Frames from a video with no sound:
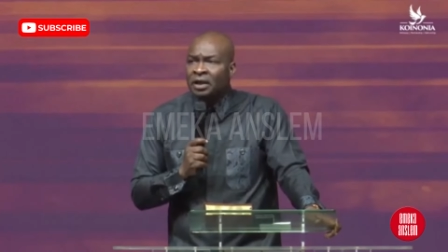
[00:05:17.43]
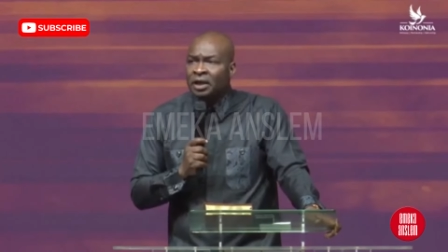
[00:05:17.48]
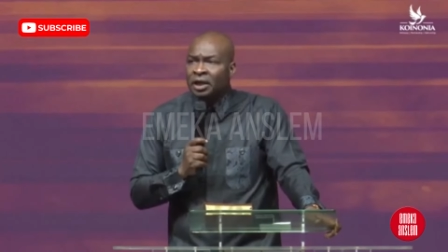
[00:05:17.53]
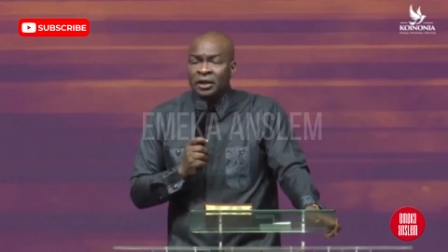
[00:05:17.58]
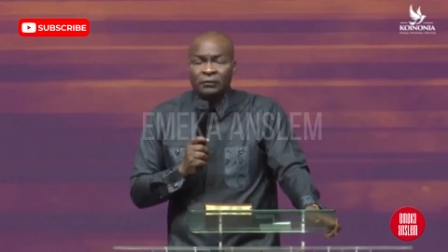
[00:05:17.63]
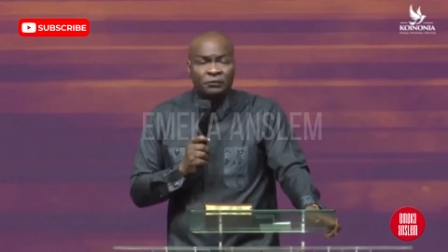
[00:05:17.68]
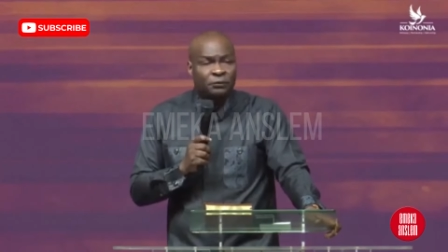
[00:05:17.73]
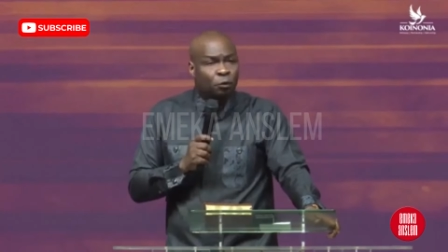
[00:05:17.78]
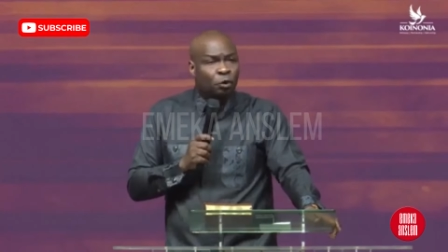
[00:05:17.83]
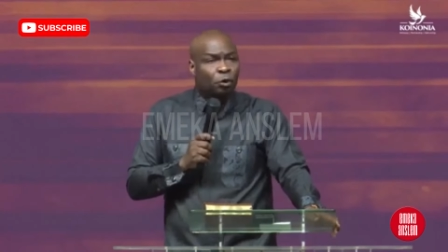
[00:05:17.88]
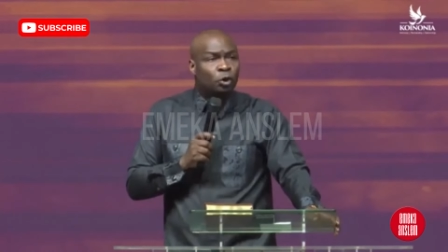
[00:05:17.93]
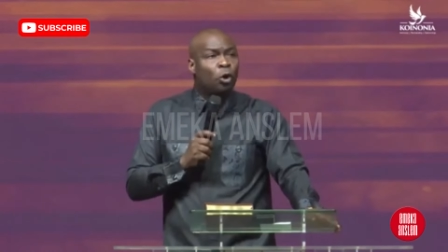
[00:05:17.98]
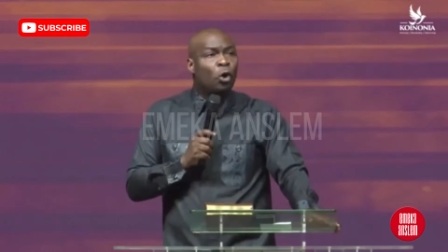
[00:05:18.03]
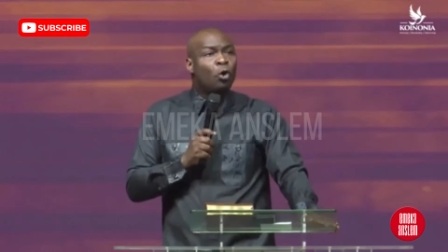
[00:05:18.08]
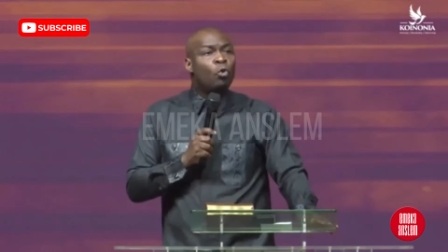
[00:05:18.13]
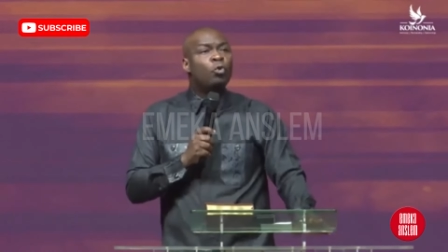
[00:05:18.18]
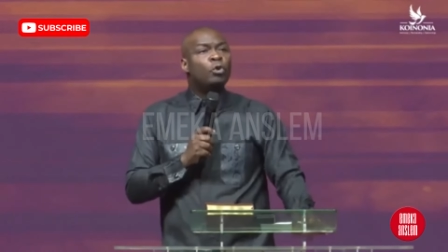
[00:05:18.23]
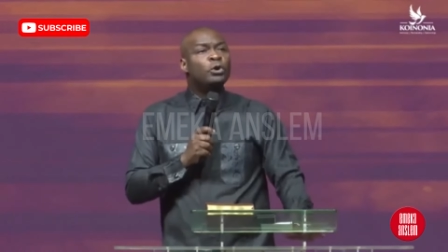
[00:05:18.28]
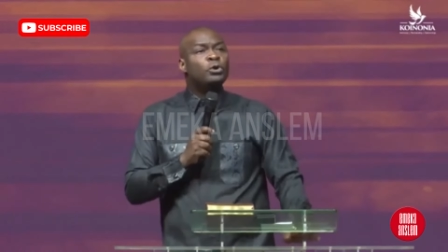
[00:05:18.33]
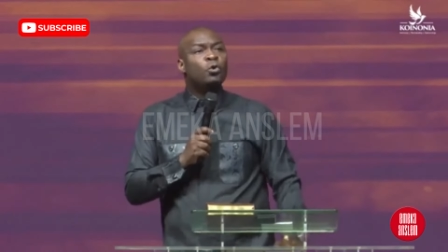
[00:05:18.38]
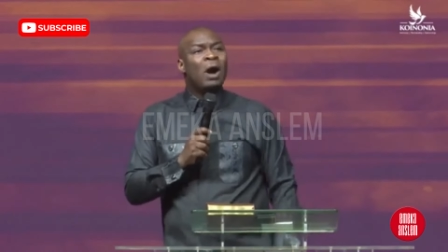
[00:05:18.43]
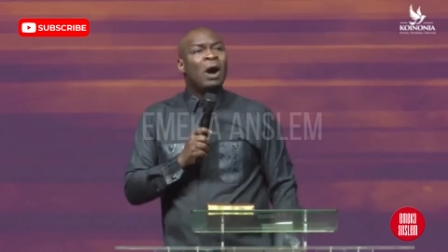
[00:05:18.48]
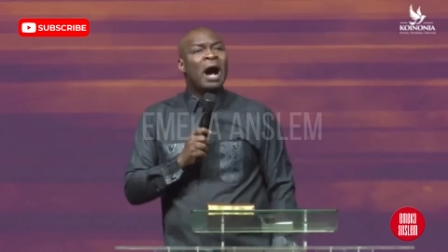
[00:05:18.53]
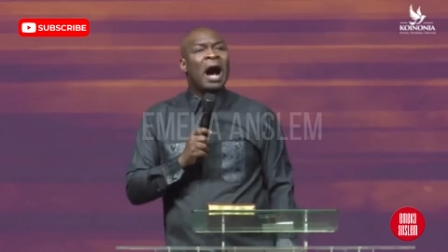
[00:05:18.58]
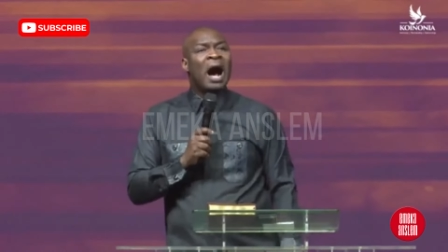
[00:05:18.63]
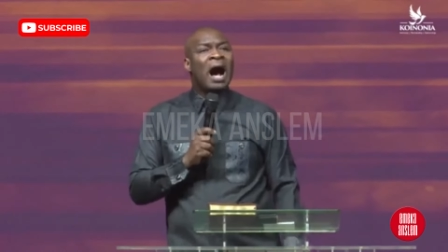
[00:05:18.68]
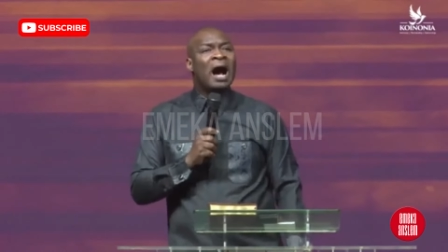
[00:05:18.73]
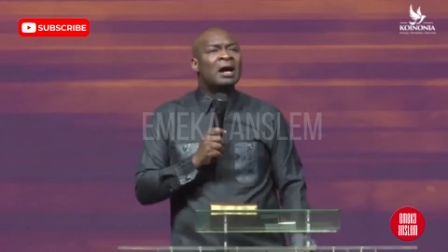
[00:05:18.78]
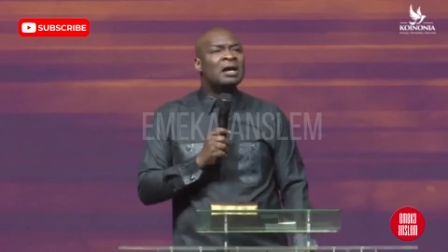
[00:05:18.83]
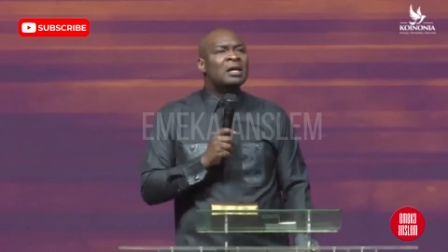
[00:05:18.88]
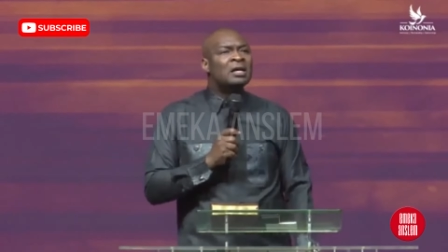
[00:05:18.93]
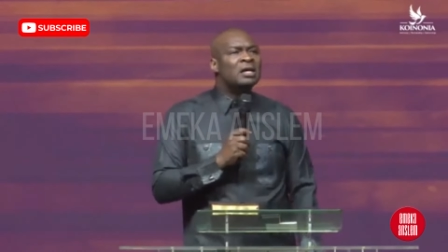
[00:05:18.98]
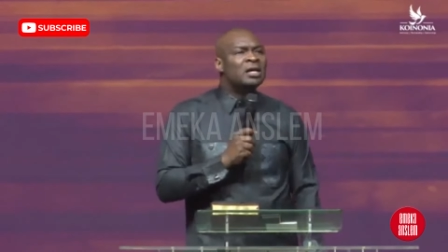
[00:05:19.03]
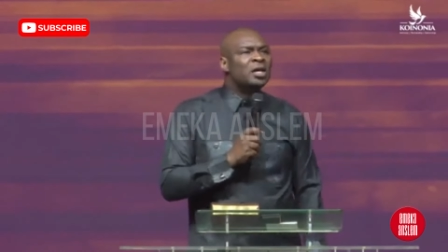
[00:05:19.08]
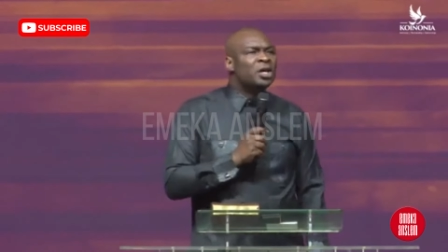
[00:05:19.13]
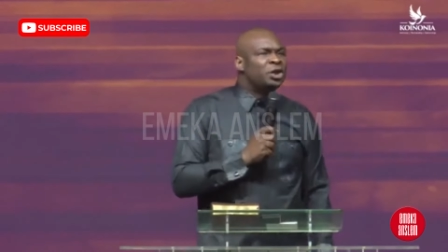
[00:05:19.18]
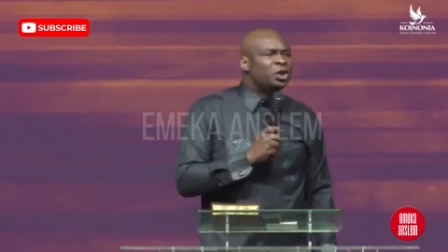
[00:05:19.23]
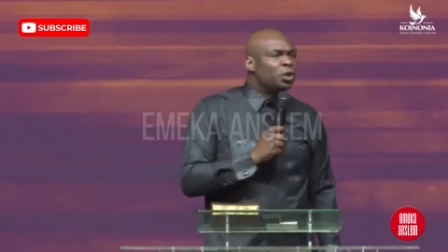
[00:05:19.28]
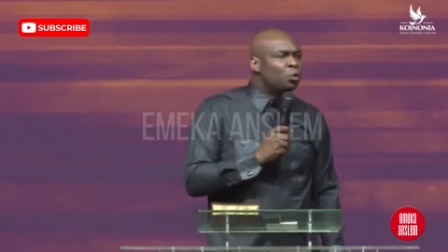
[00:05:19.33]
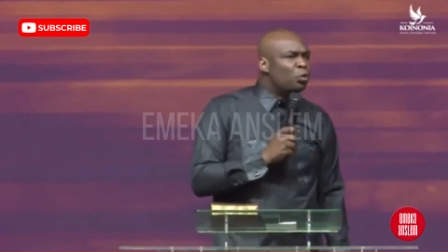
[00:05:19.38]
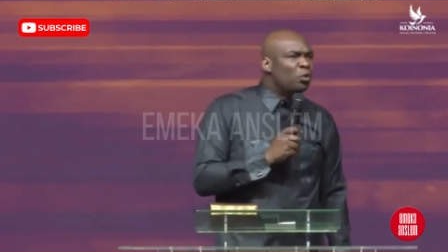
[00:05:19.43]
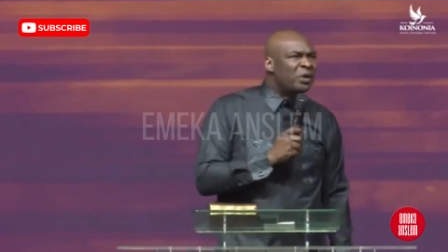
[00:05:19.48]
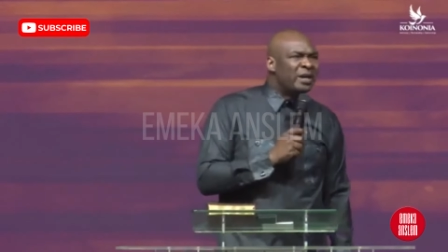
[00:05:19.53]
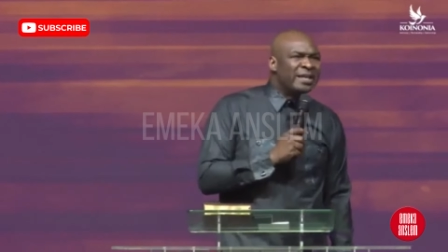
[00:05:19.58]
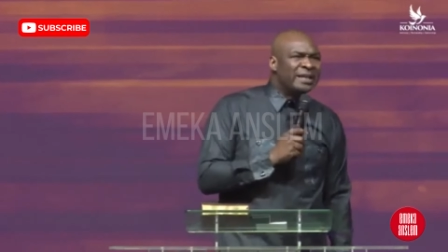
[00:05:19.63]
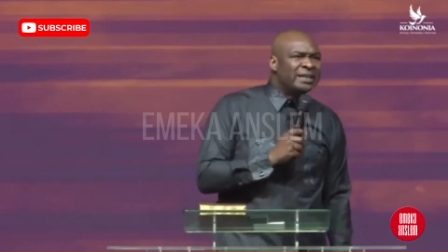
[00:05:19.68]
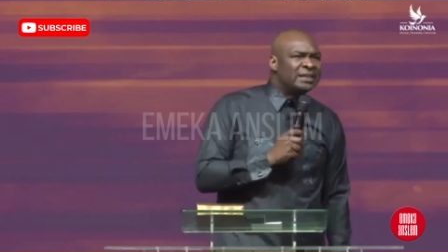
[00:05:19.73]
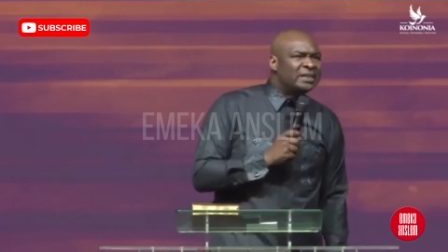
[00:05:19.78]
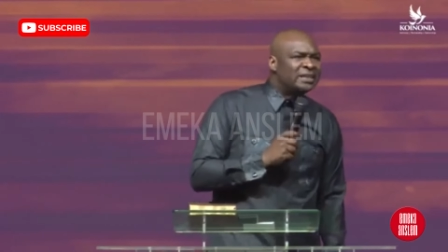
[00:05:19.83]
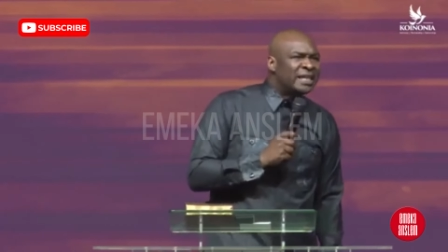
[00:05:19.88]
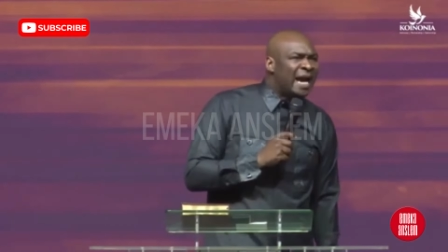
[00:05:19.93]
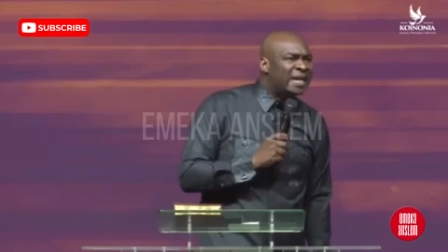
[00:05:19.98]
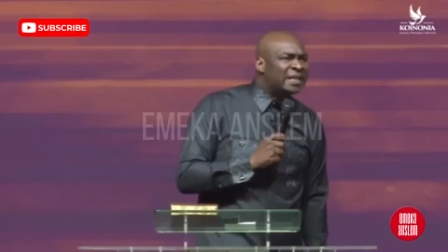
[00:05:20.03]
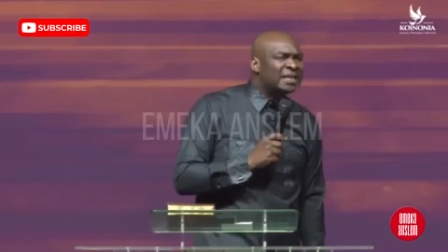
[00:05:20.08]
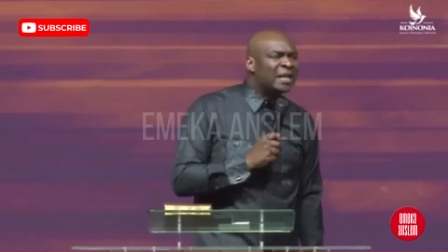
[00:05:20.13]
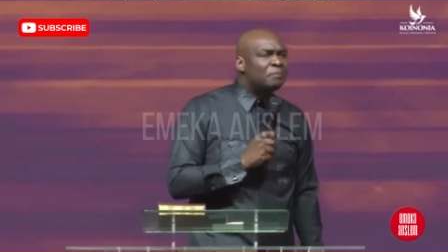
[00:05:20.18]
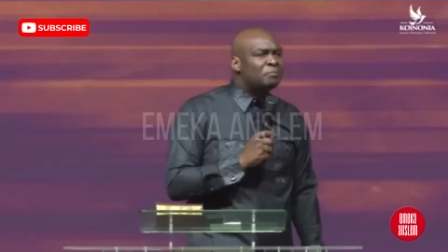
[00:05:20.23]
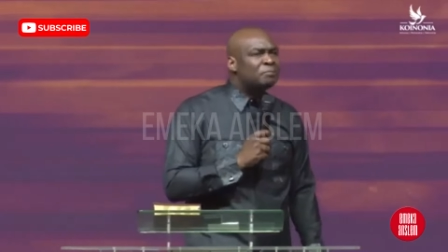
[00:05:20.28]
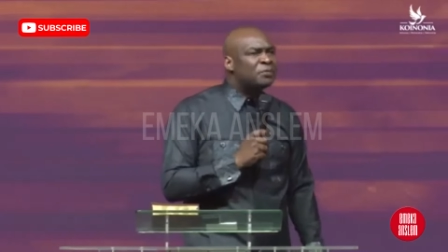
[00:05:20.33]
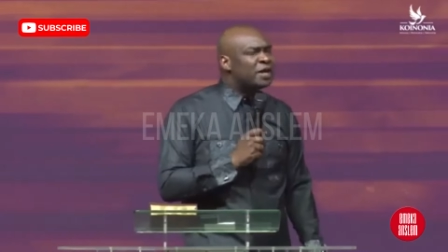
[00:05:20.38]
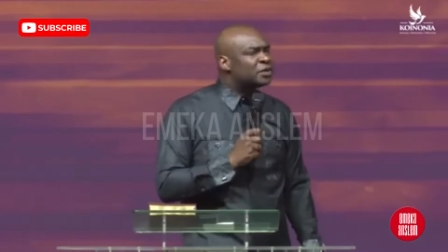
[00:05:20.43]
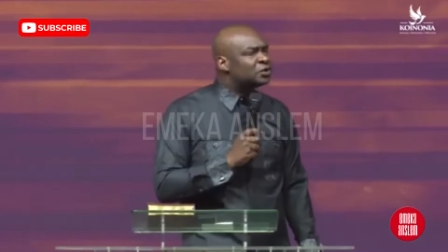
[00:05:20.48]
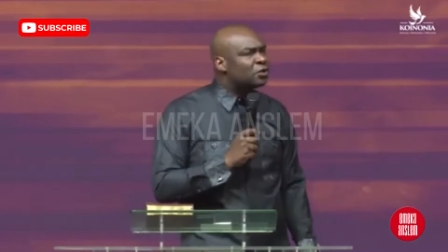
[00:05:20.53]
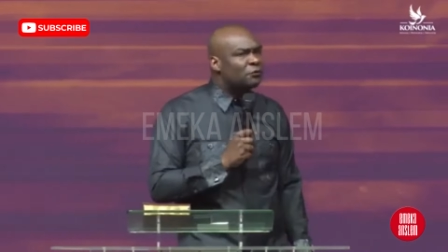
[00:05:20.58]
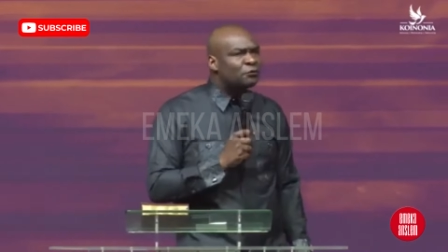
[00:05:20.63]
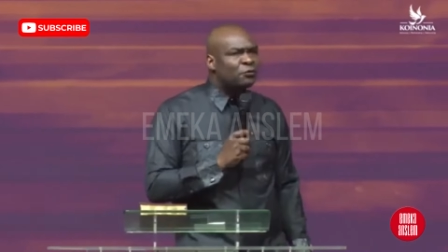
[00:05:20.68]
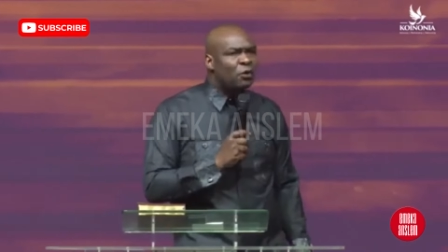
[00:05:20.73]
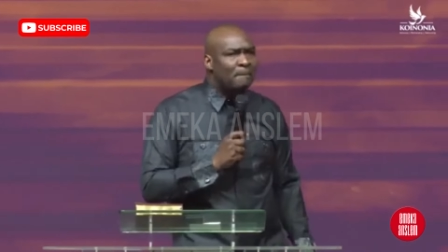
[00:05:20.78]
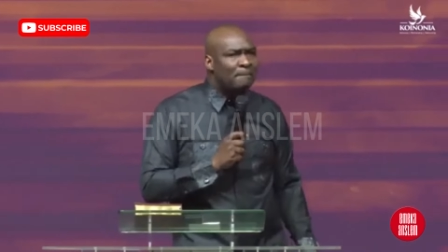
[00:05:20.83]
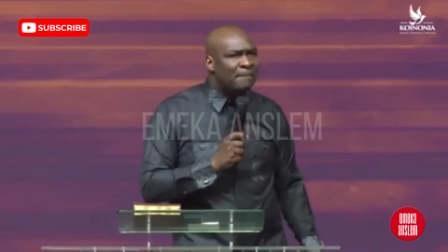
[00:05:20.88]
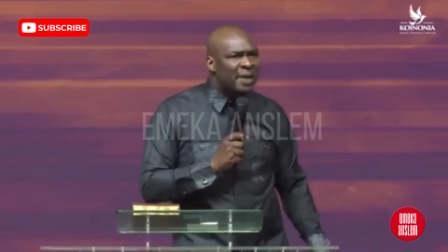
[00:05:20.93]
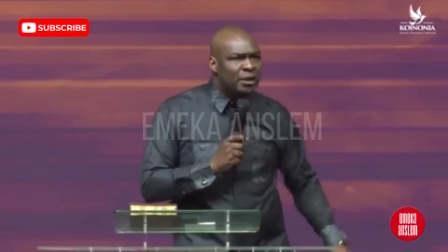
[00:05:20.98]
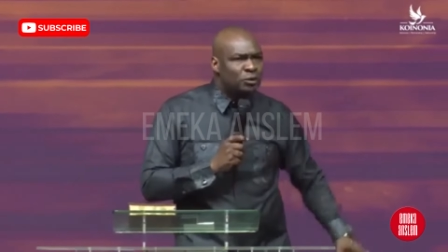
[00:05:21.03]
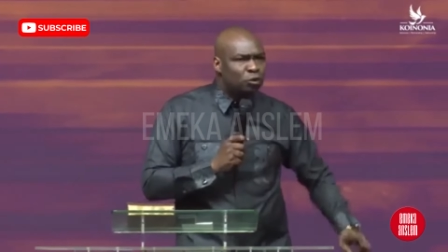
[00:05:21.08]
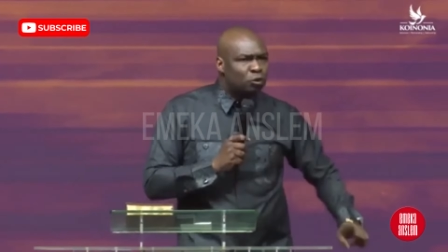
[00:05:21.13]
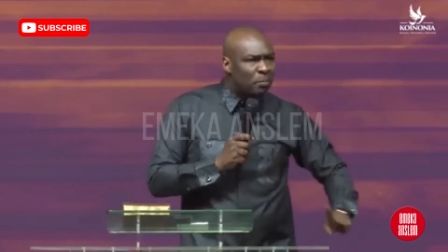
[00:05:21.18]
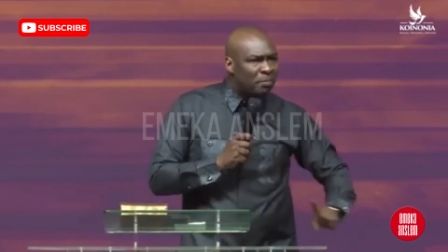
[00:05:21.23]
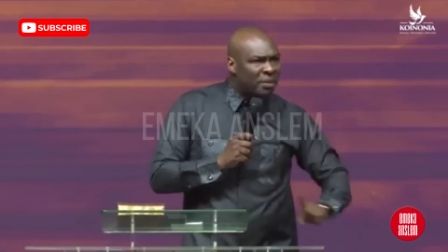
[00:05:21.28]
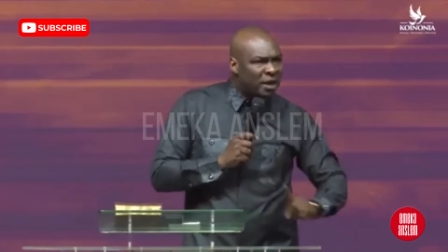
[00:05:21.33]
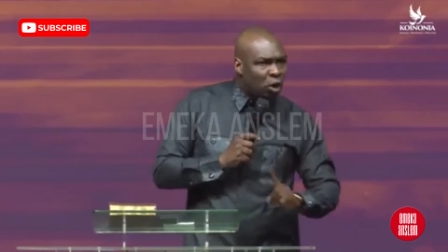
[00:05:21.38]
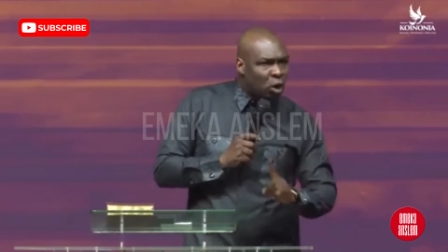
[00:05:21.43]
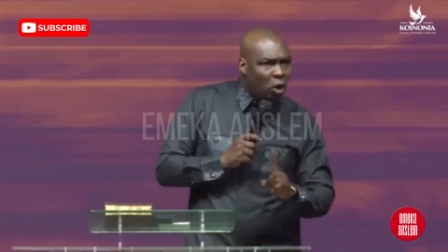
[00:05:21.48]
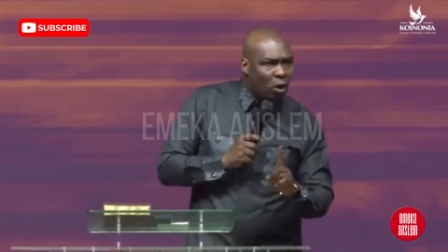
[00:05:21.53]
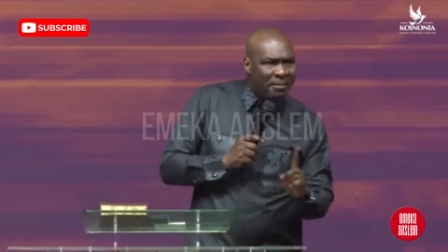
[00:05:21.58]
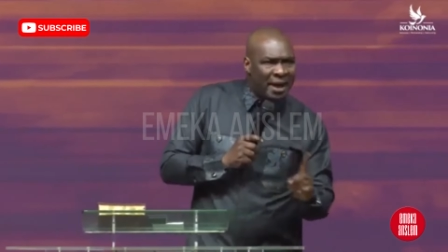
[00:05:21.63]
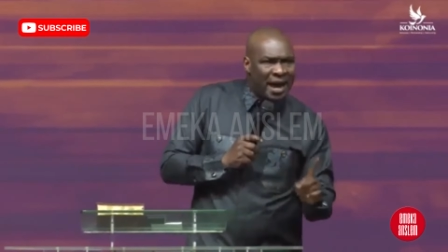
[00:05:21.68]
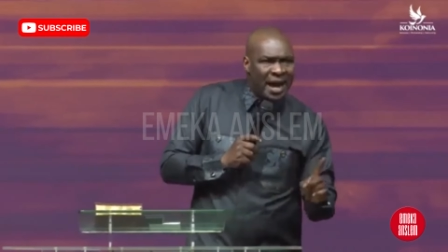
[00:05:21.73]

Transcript: If you know who you are, you will reject the pressure from men to become